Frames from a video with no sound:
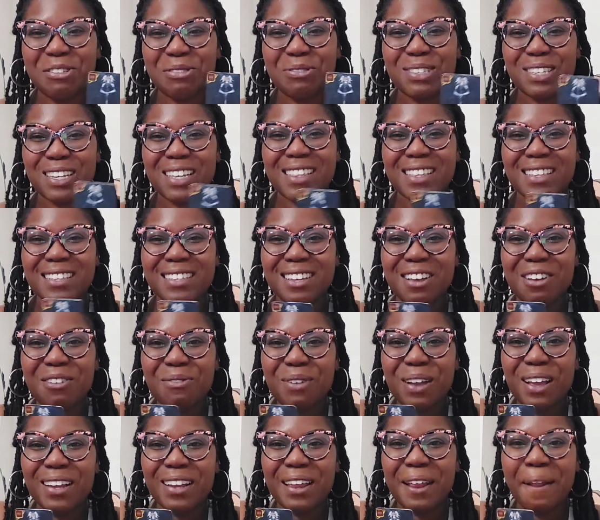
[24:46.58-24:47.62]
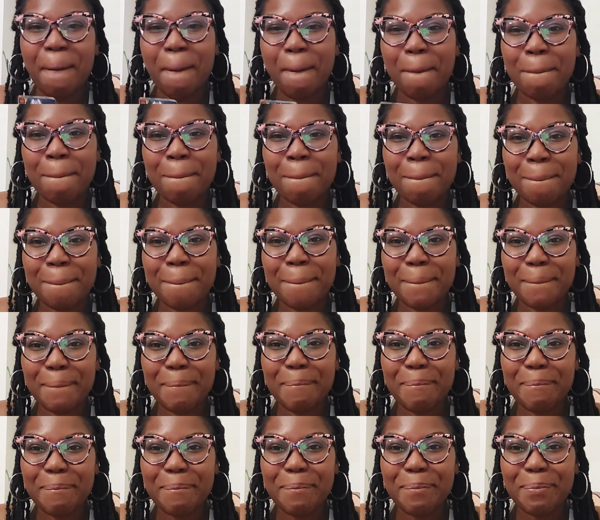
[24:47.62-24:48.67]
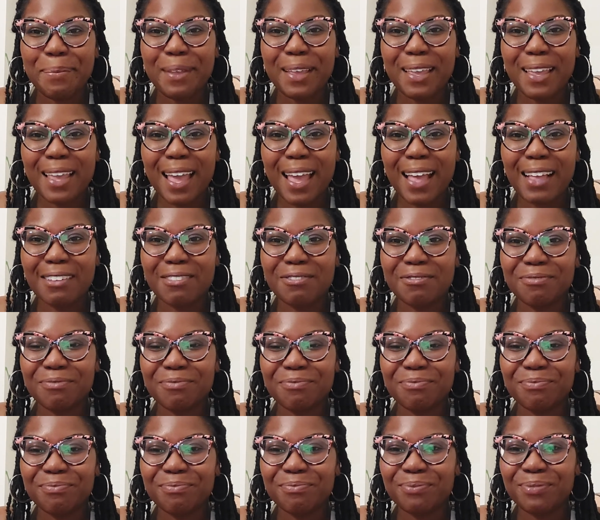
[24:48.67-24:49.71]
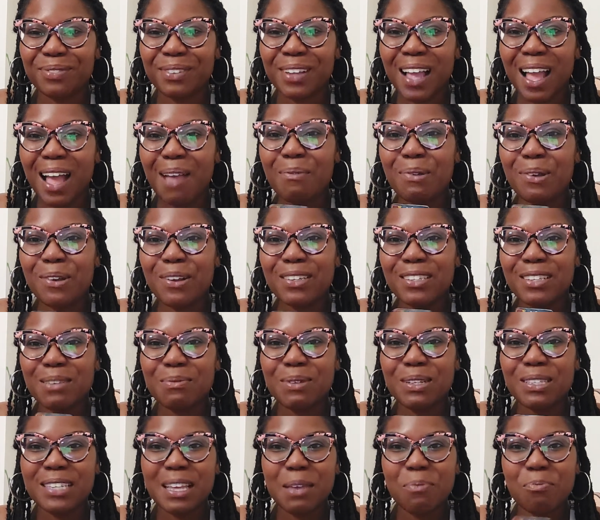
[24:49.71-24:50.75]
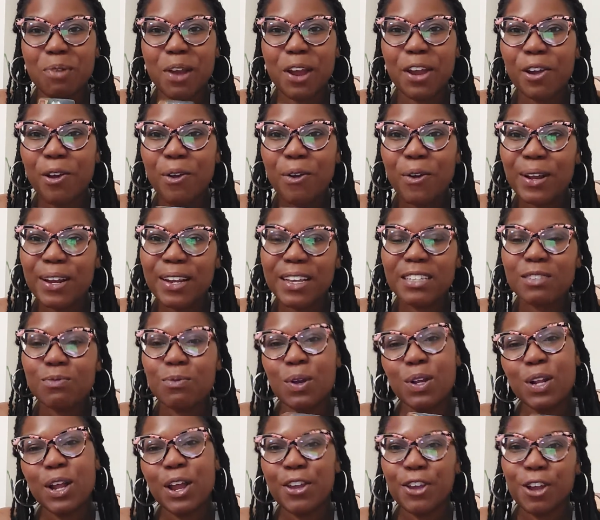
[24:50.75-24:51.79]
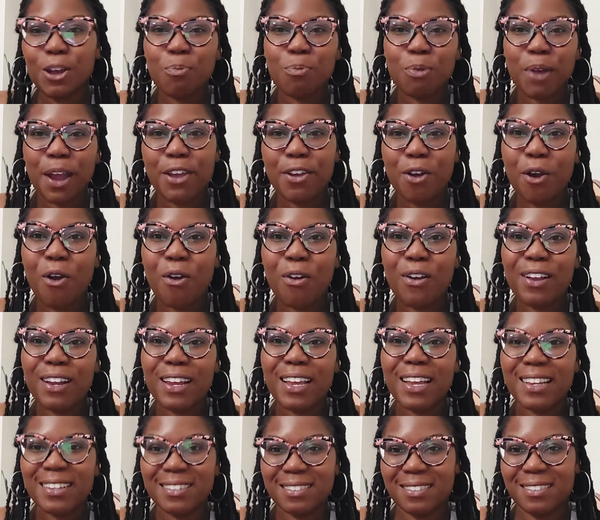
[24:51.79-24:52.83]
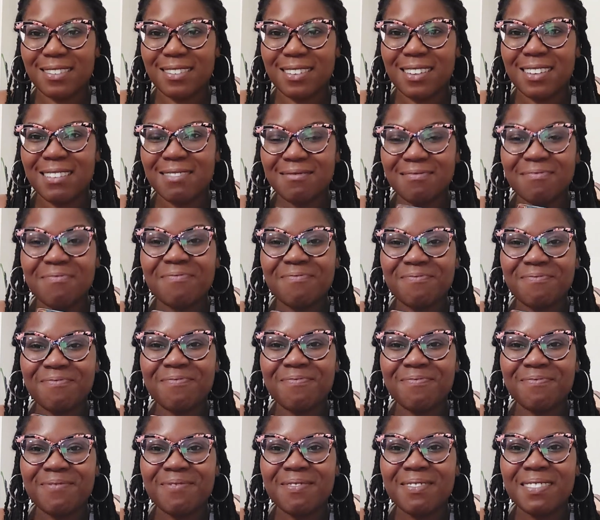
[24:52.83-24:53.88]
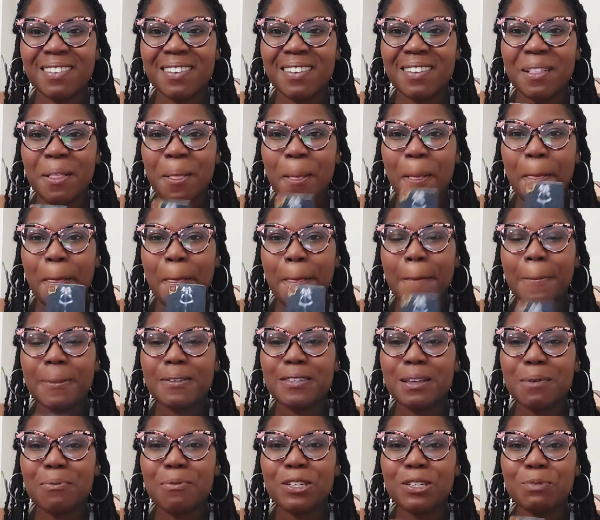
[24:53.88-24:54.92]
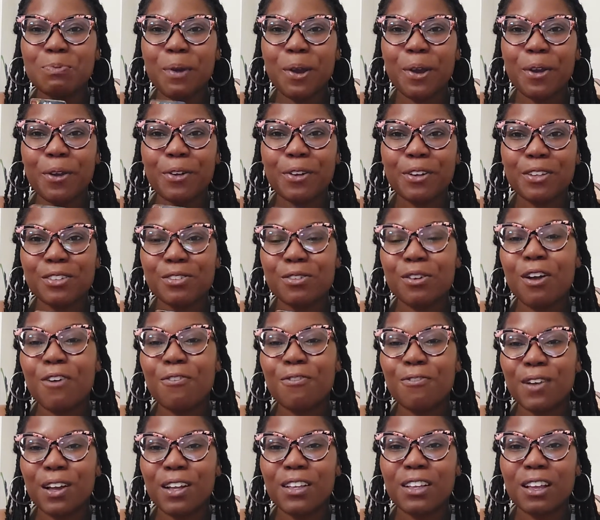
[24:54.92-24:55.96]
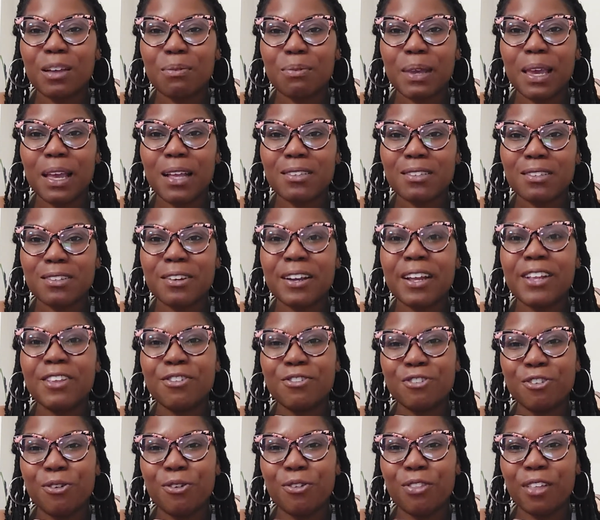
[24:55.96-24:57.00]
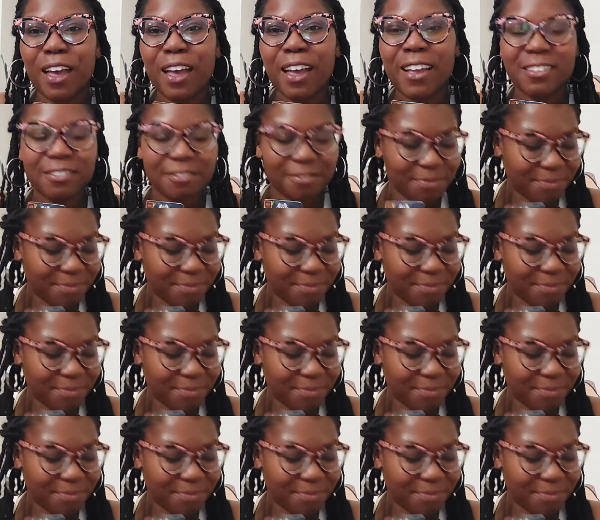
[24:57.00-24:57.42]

you see this already. Mm -hmm. Yeah. I'm hearing someone say priorities. What are your priorities? Mm-hmm. Someone's priorities are all fucked up, Cancer, and you know that.